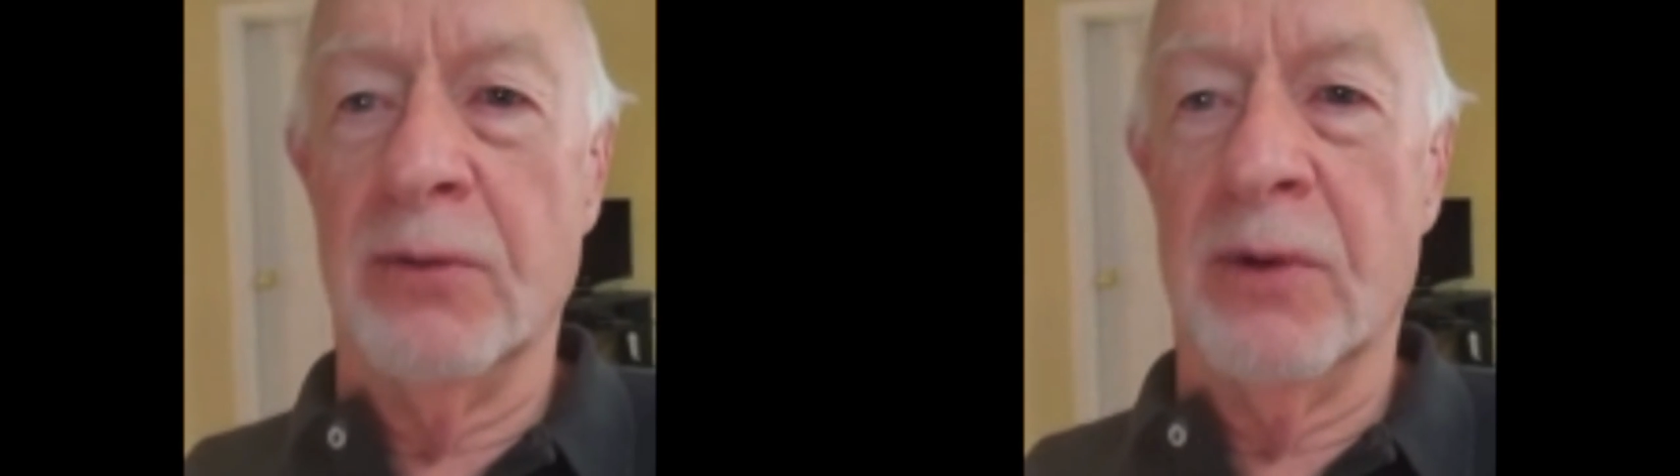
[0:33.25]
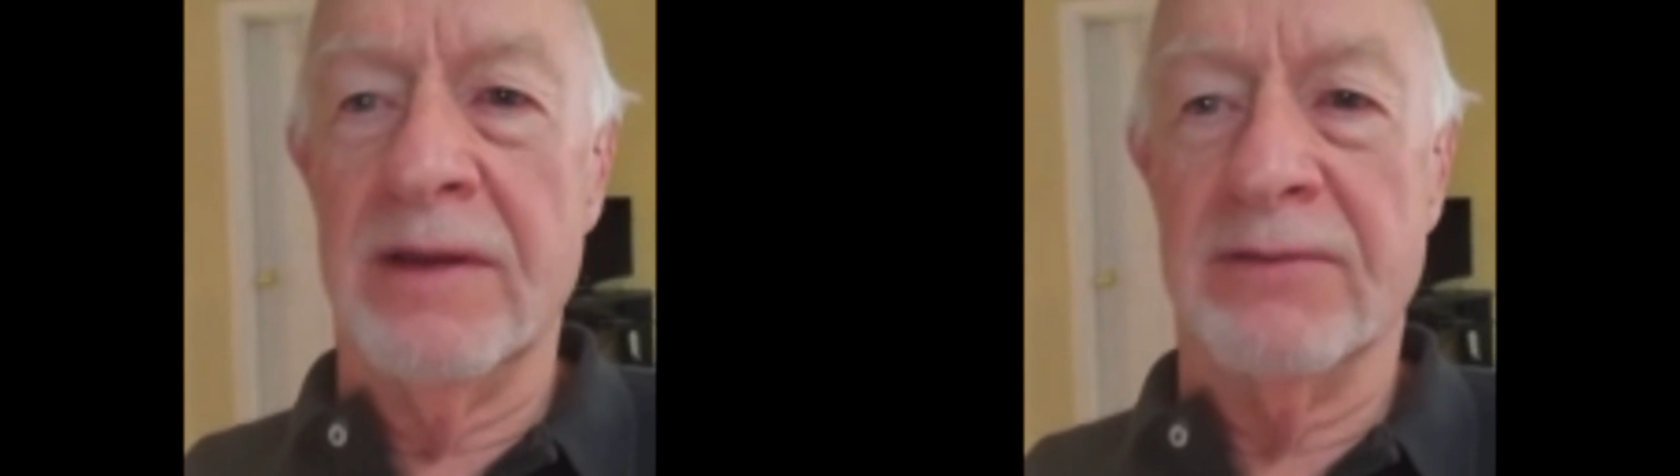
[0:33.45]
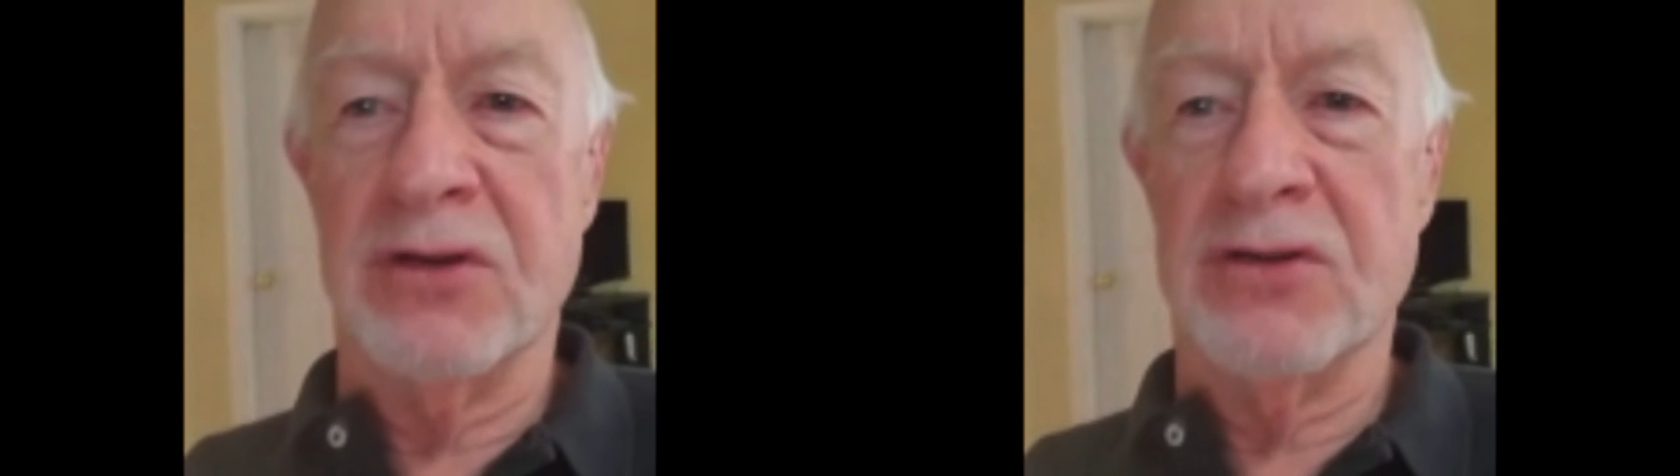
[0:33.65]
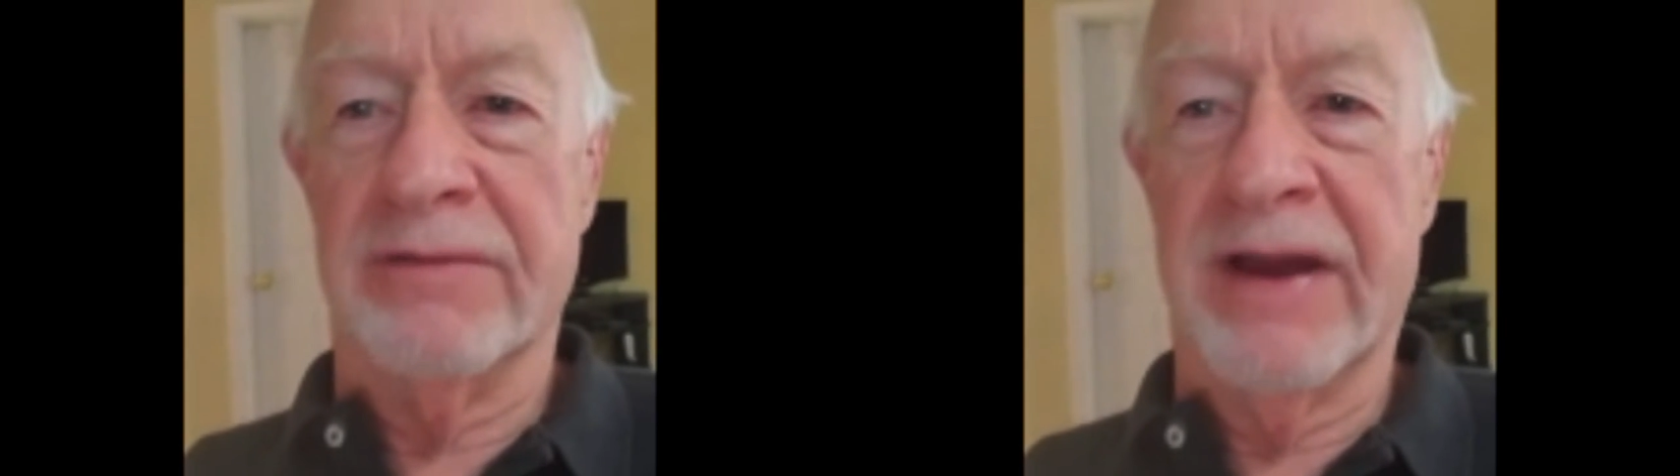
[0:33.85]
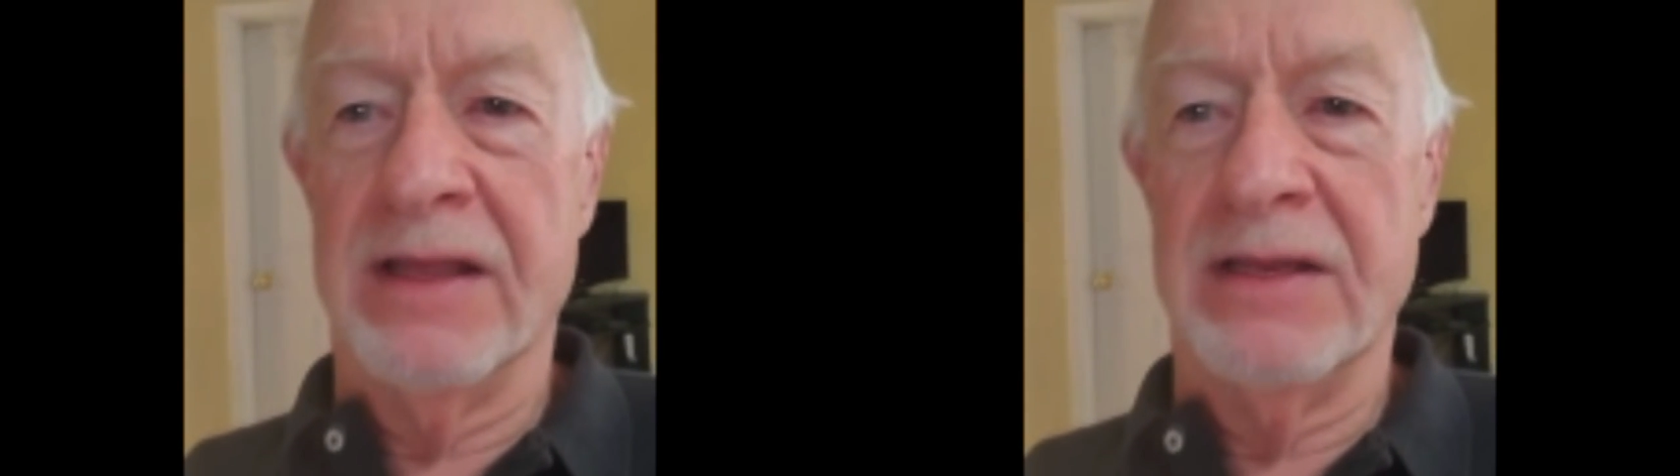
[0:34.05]
Way of Treasure
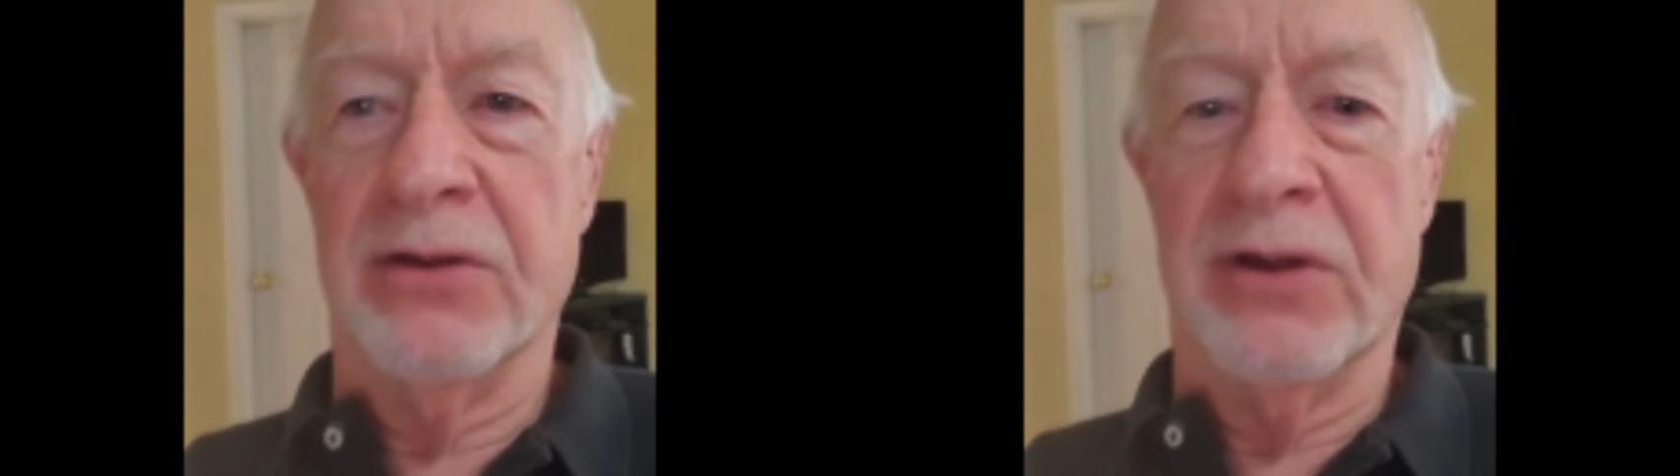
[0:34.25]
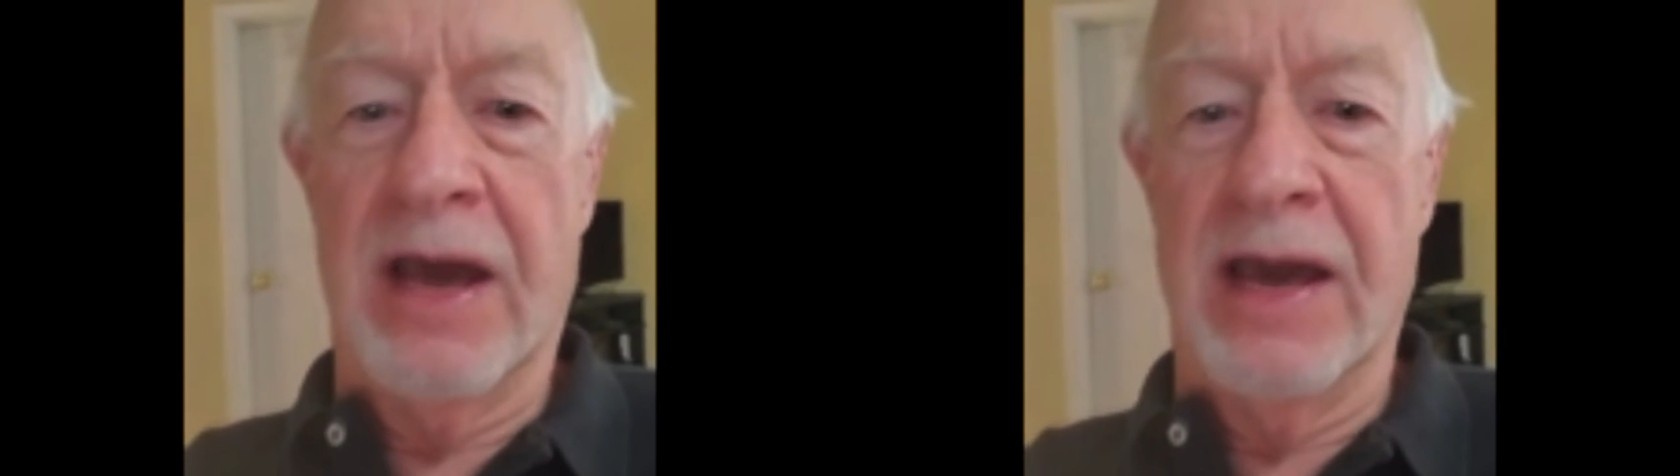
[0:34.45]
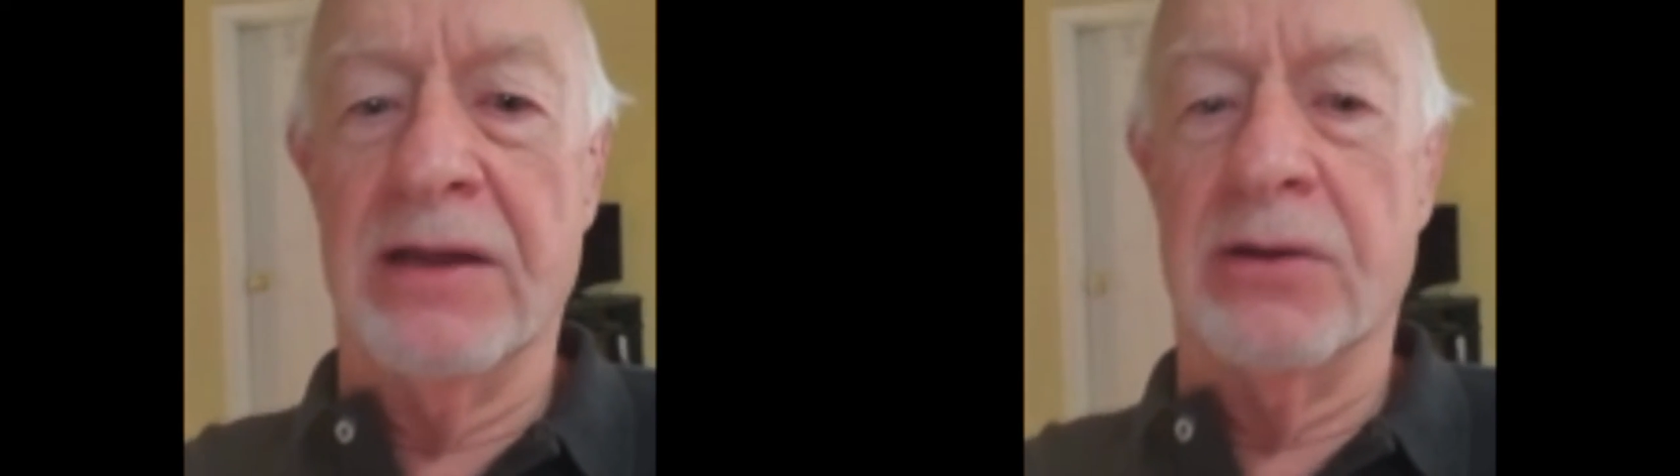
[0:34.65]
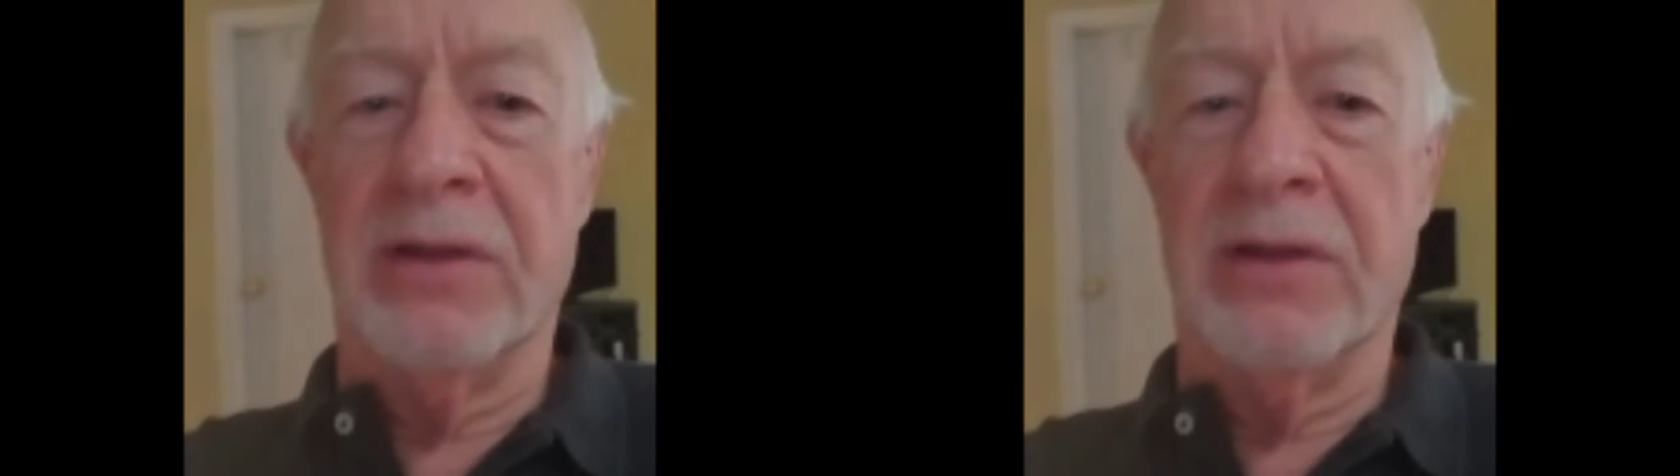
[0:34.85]
Valley during Idaho